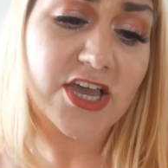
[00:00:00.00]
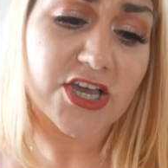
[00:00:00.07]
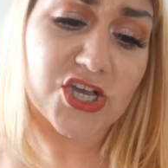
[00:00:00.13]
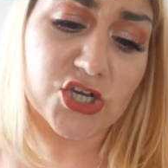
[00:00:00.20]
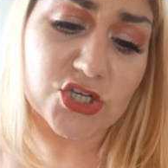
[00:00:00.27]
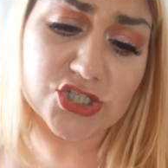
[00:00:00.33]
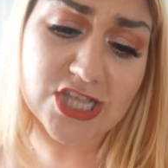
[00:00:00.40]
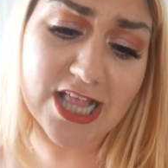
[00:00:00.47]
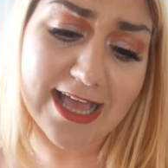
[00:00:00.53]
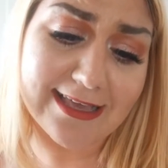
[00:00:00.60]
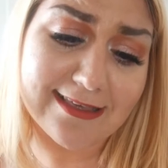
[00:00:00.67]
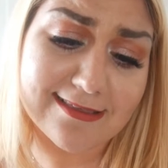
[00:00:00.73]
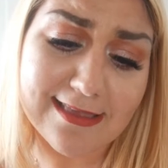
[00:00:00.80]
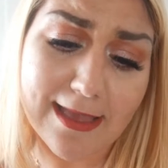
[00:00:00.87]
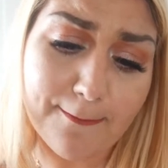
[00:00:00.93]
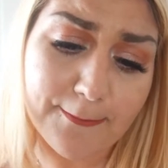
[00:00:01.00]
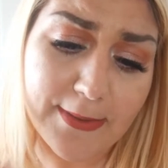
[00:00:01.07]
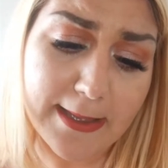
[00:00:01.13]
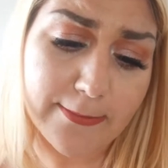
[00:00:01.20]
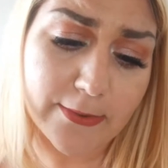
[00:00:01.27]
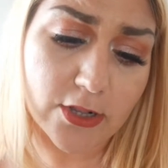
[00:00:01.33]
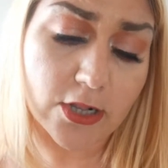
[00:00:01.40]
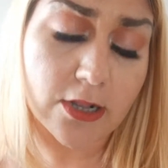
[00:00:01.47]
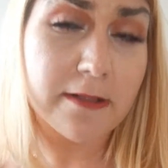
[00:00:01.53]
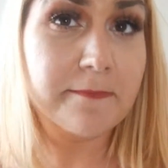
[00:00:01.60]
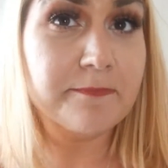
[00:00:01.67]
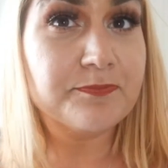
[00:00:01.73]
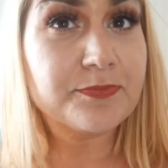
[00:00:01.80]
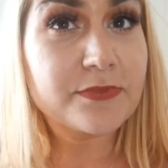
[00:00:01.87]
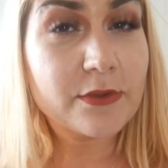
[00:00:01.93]
Because like, some people
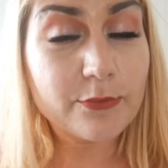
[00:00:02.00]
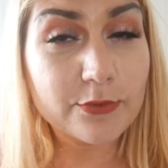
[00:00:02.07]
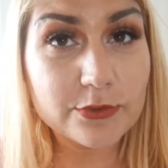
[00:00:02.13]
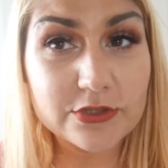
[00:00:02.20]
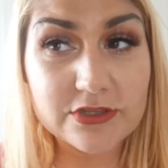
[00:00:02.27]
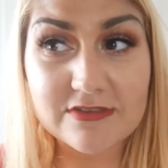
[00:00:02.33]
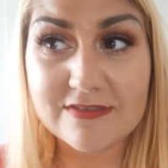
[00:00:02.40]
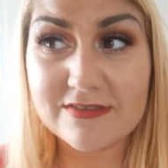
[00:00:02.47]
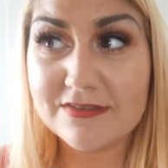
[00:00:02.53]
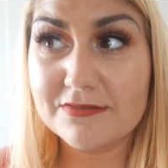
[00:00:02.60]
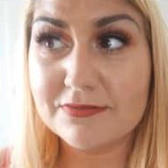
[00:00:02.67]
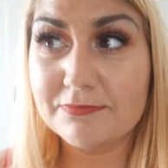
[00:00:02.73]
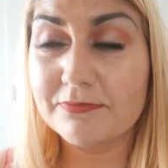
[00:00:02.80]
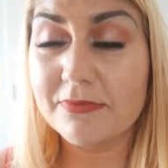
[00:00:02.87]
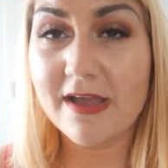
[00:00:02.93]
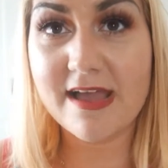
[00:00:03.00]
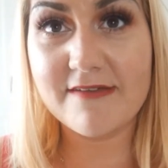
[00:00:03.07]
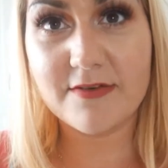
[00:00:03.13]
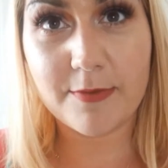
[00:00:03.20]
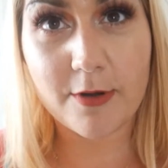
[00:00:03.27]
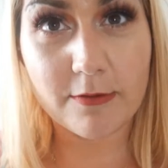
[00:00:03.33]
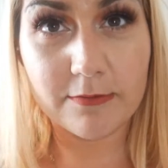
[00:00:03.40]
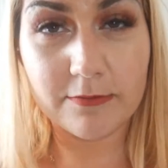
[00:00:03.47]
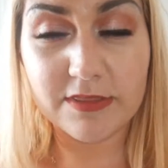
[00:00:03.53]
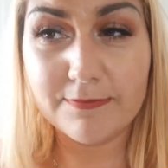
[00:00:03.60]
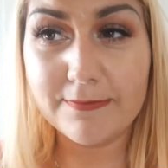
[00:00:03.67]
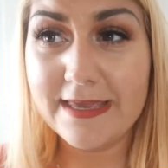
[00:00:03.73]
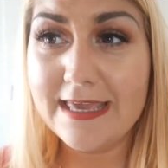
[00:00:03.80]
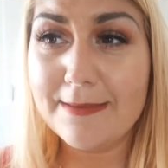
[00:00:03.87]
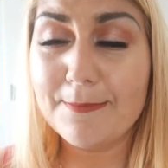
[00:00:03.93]
would have a problem with
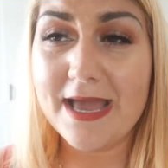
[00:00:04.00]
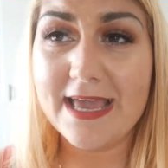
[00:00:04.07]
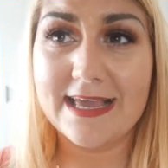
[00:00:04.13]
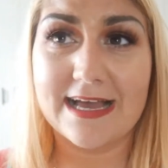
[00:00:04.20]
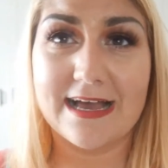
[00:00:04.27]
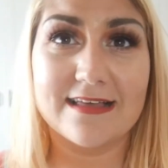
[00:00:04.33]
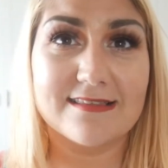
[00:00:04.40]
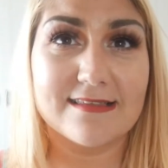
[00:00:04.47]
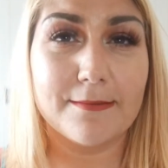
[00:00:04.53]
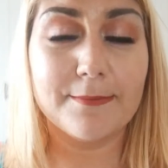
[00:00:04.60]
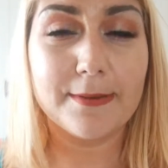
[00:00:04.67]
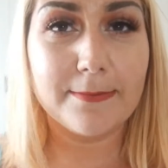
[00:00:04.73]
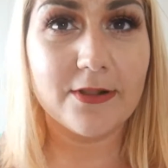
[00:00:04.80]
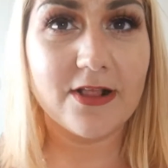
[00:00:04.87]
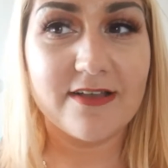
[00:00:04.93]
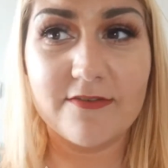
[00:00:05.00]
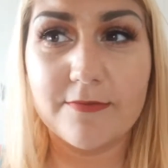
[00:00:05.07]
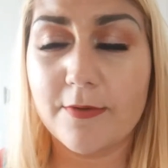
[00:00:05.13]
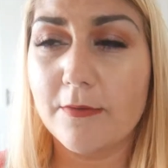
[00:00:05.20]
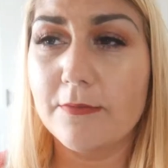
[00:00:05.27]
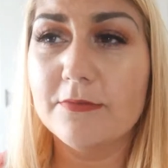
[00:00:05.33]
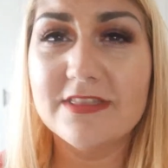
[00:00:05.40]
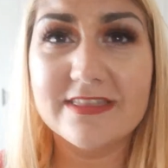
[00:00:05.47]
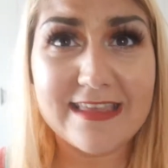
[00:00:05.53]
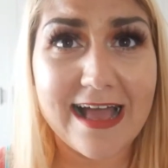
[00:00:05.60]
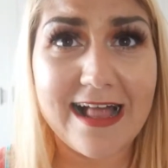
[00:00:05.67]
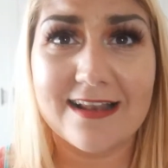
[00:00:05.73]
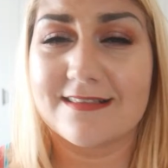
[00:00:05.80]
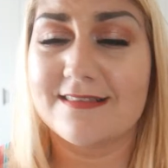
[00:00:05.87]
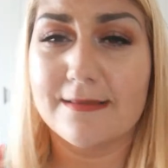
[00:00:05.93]
mica, some people have a problem with
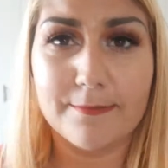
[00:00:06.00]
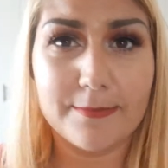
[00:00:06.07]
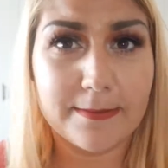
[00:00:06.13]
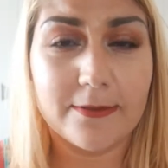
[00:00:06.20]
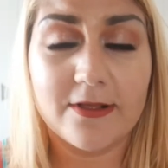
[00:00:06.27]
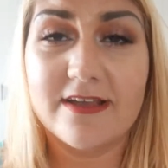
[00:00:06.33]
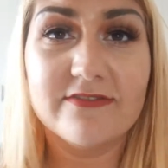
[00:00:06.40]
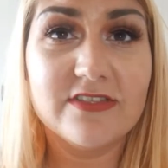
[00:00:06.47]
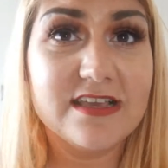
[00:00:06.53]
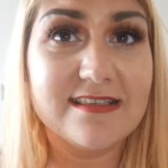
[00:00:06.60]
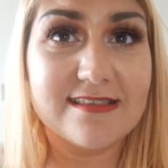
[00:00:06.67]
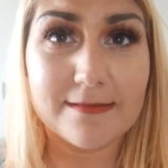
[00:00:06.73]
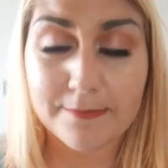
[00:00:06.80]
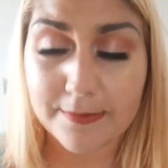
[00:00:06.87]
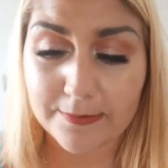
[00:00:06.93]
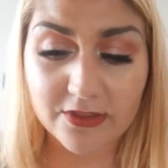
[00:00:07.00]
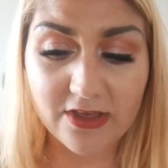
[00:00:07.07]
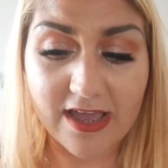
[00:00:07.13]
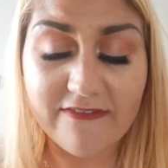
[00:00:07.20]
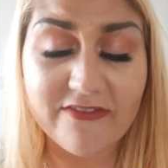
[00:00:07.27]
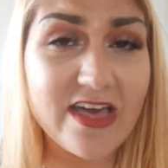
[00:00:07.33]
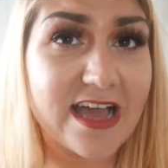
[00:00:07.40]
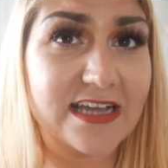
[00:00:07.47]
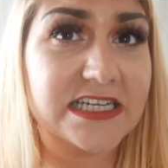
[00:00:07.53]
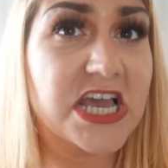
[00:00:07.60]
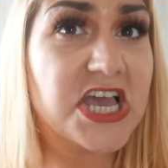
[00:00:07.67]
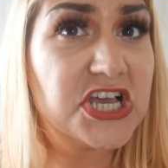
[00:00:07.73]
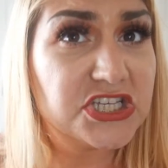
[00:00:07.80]
talc, some people have this, some people have that.